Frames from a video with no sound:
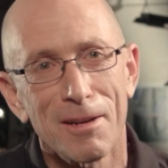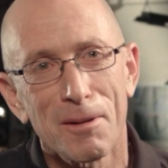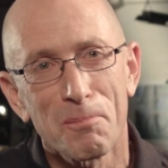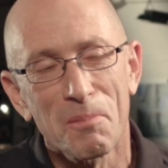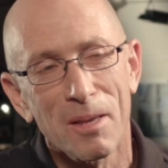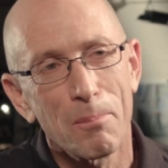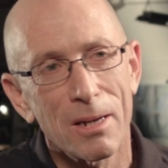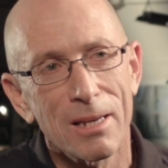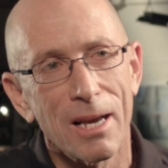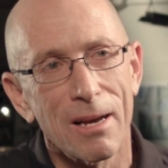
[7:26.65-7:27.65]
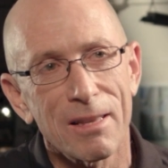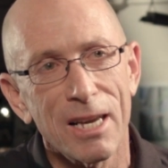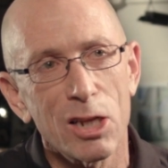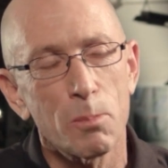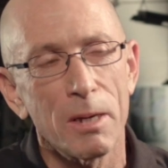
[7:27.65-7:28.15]
Um, but yeah,
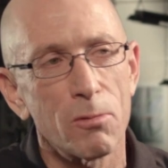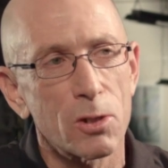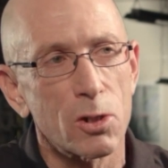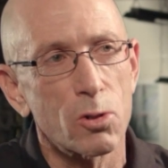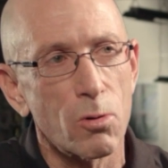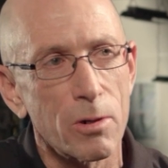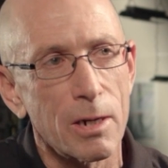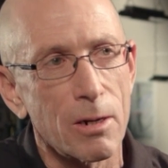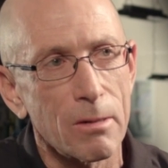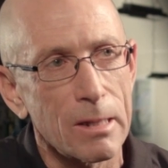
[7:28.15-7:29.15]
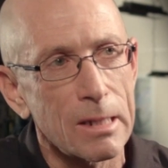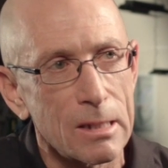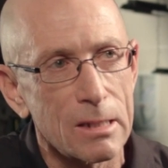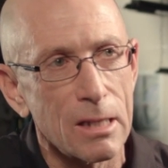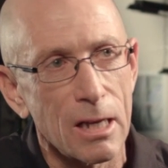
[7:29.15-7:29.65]
the HP was extraordinarily
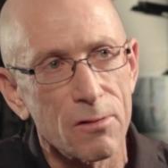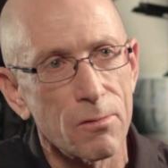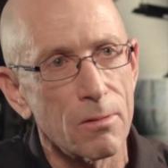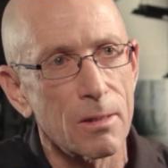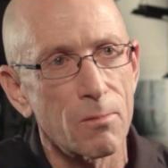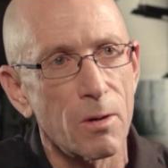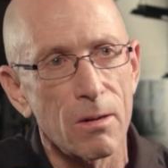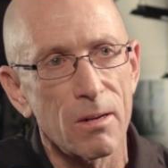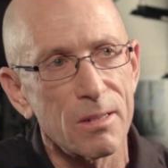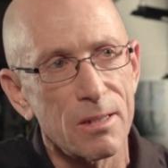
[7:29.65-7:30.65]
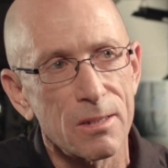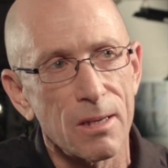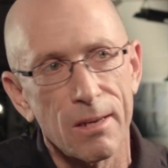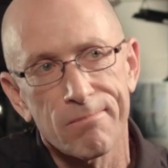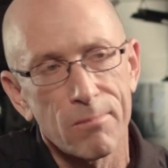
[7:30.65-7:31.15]
successful and went on to
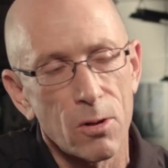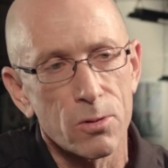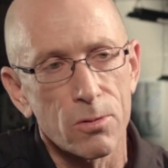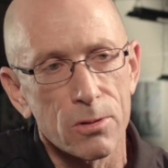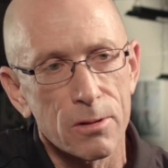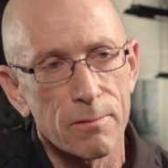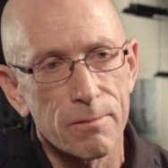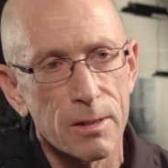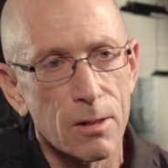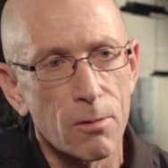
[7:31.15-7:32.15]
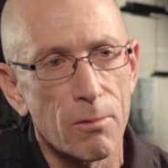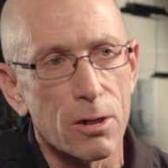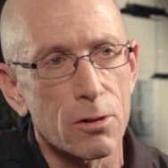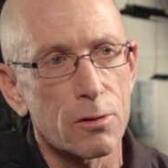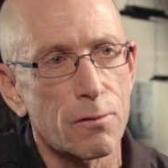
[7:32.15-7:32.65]
set all sorts of you know
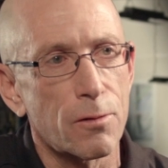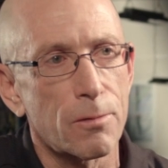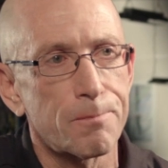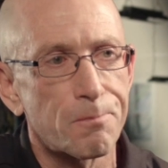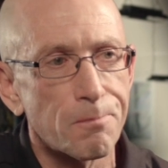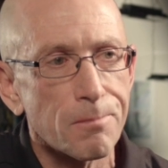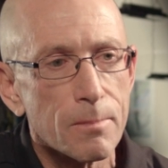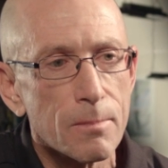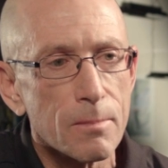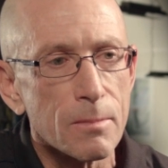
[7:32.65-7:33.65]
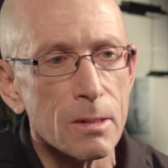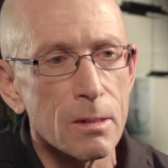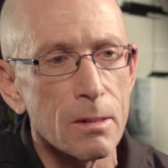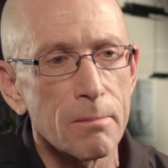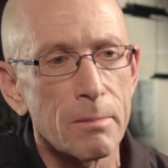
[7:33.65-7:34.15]
records for
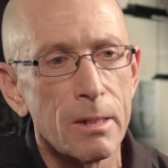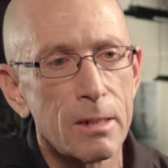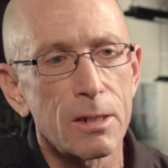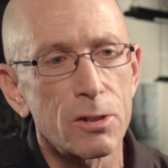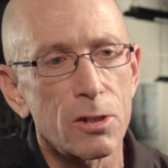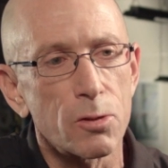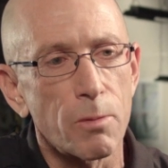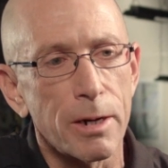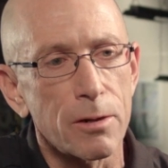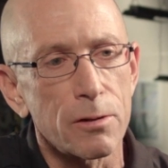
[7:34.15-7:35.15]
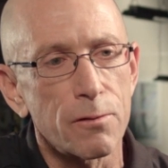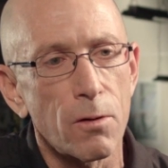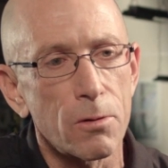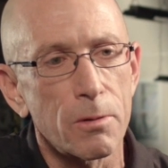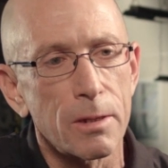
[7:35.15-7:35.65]
um, distance records
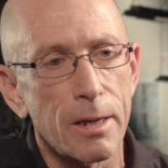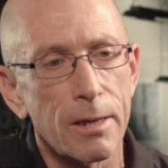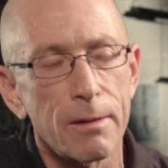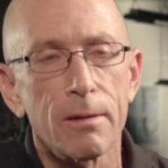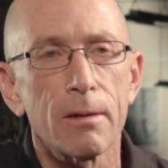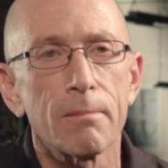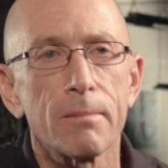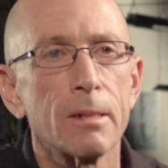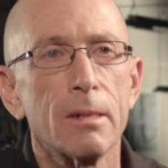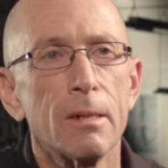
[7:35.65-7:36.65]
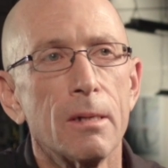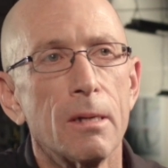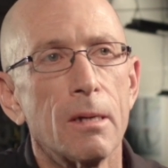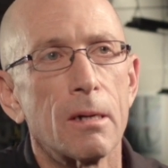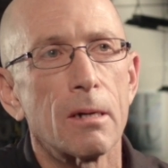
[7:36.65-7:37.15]
following that. Um,
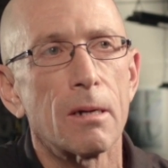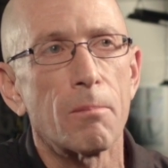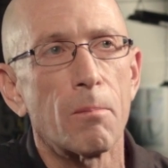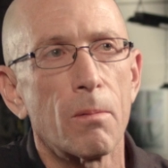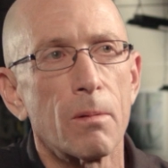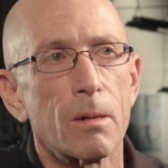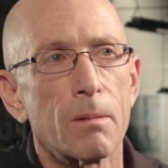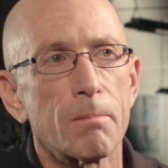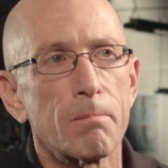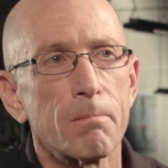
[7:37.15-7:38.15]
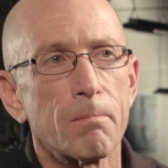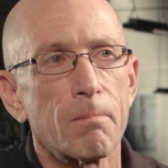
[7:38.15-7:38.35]
um, um,